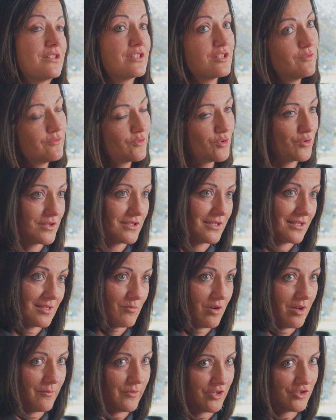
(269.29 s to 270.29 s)
So of course, as a
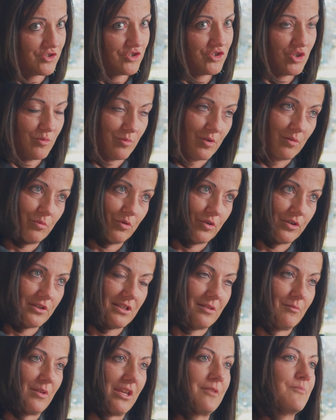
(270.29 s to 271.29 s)
mom, they're super
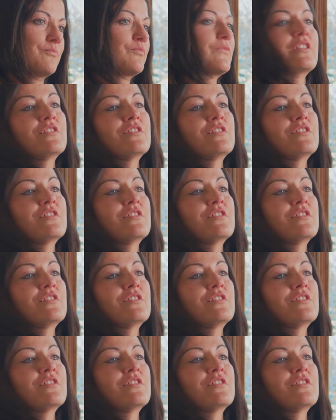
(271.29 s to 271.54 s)
important to me.